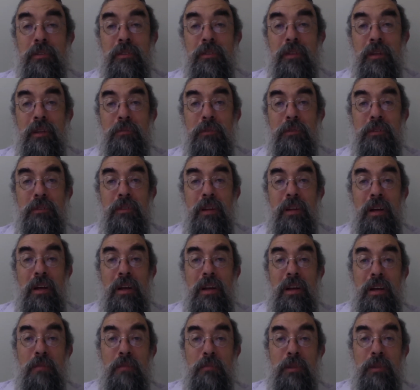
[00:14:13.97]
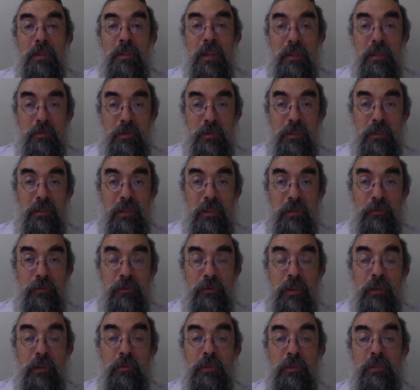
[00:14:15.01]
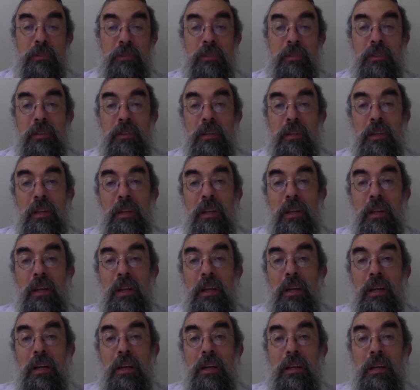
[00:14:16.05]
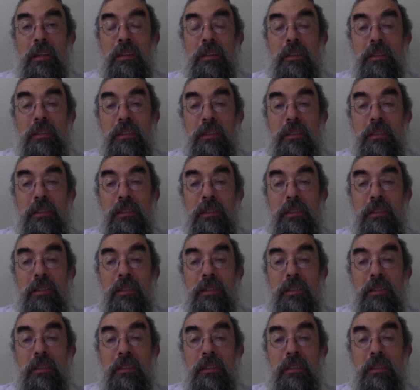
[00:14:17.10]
whose opinions appear in the Talmud, but not with the same frequency.